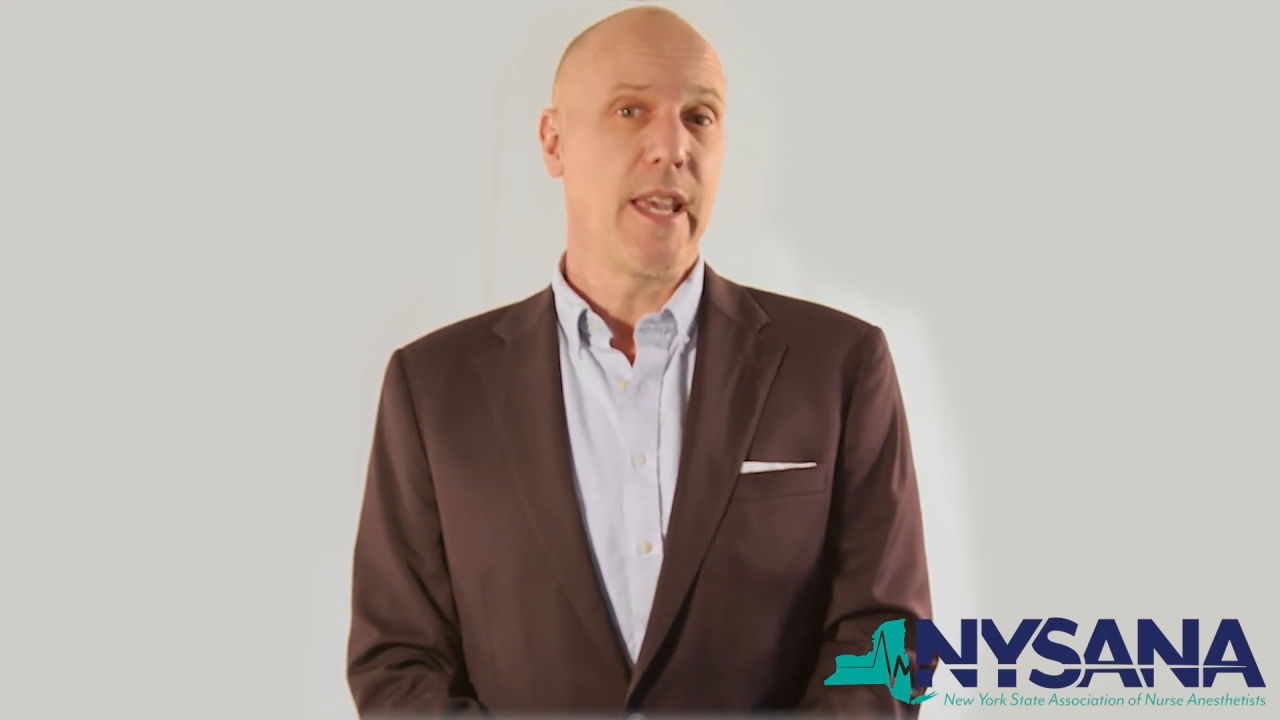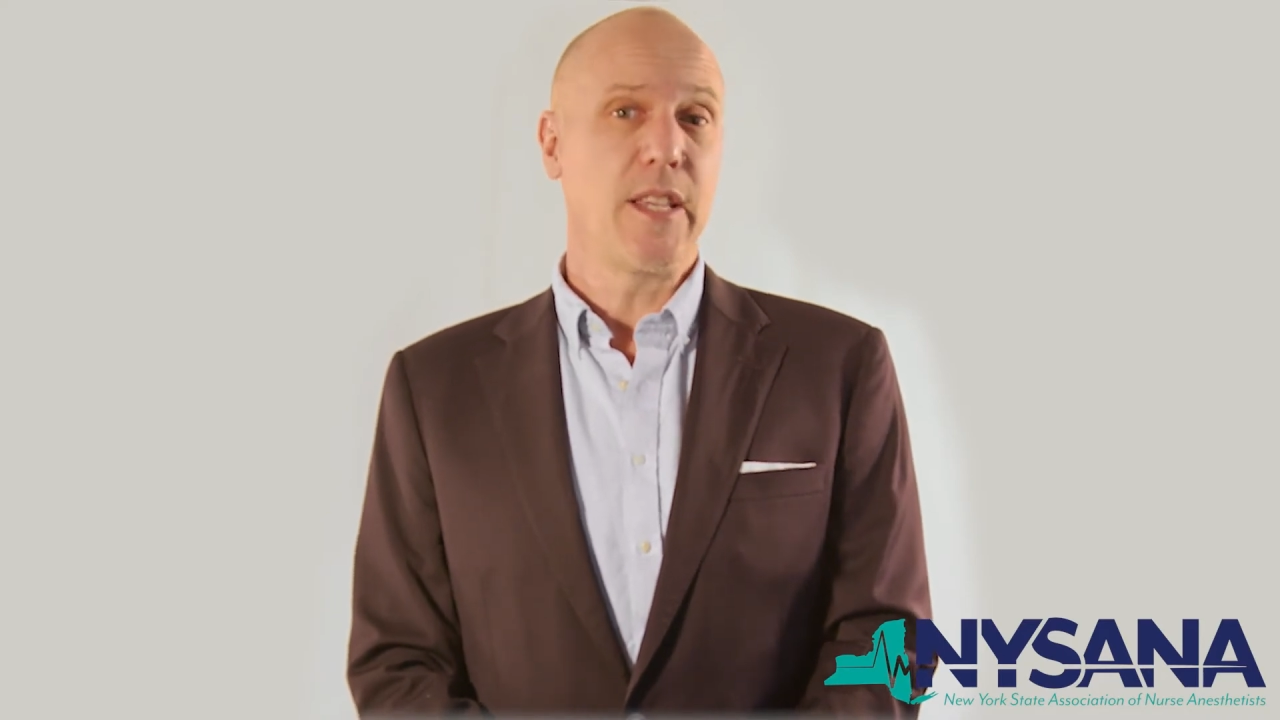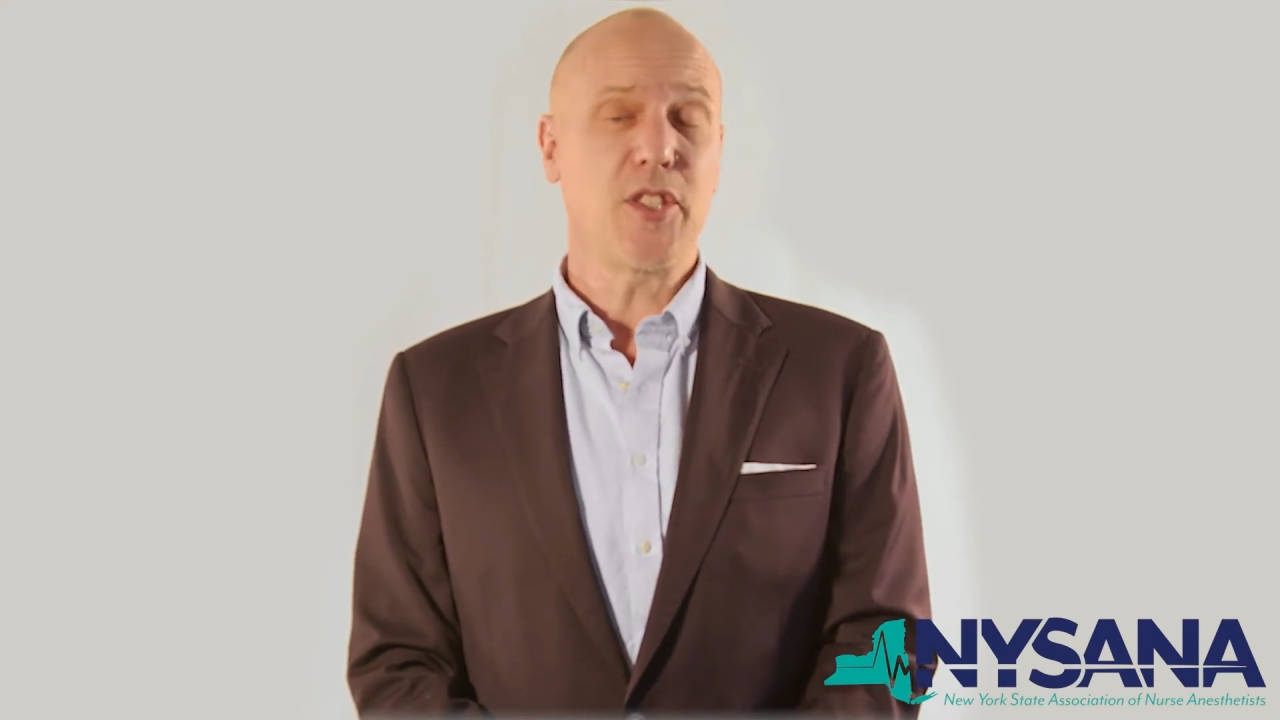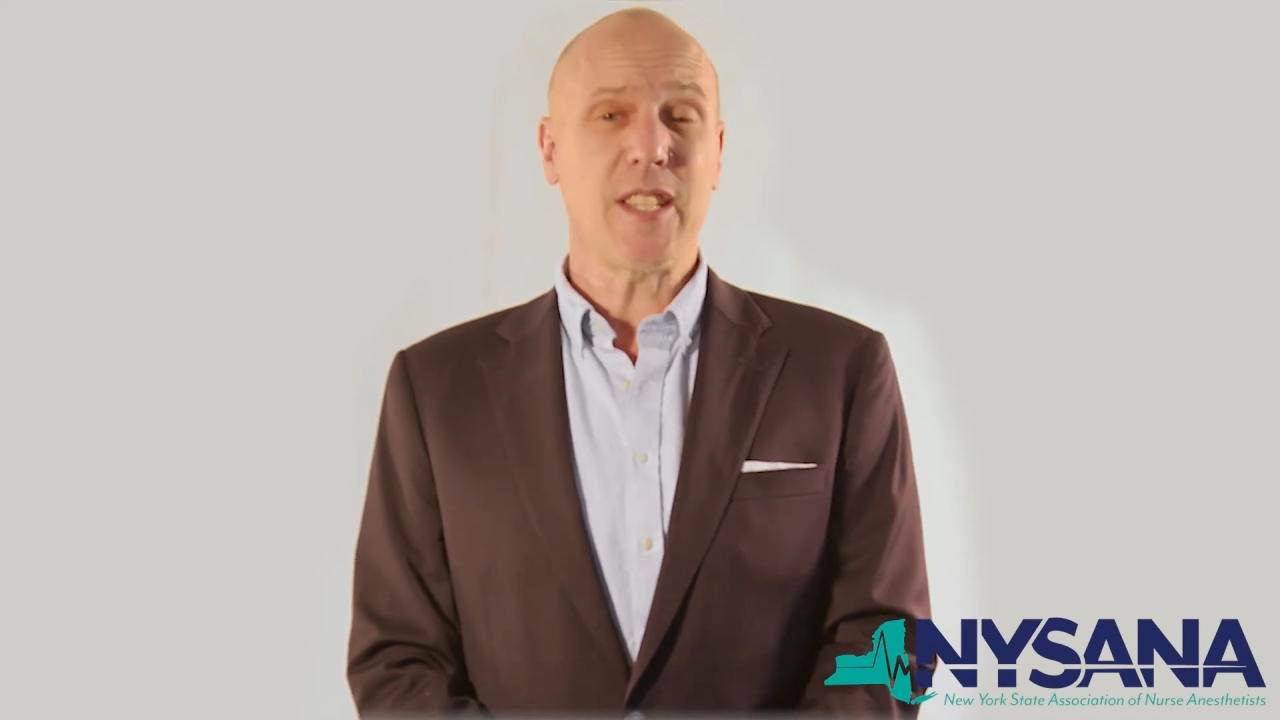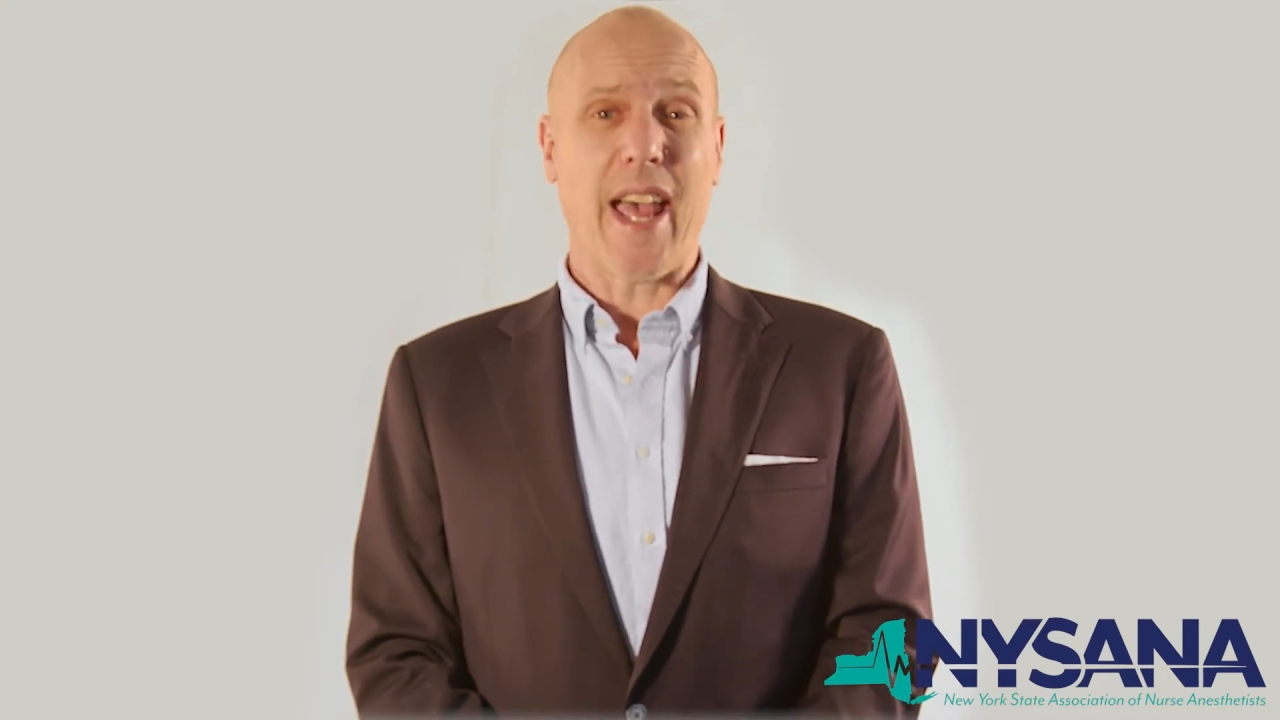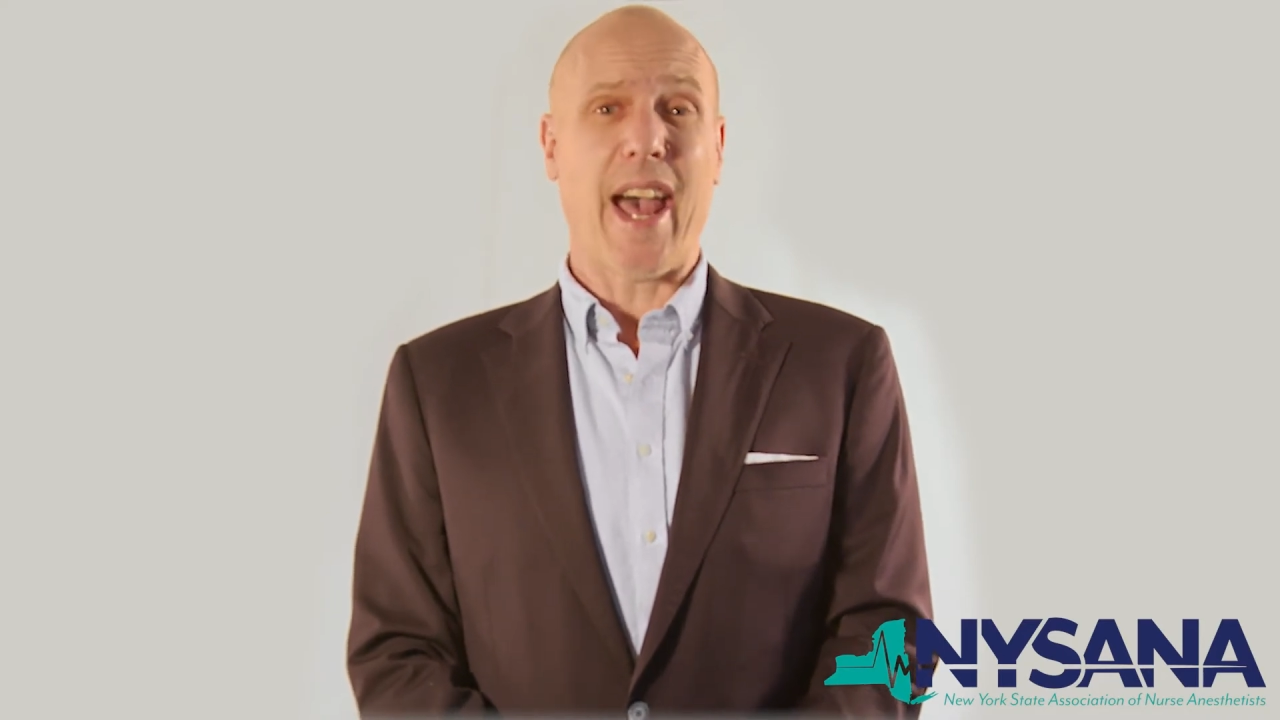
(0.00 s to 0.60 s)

is just to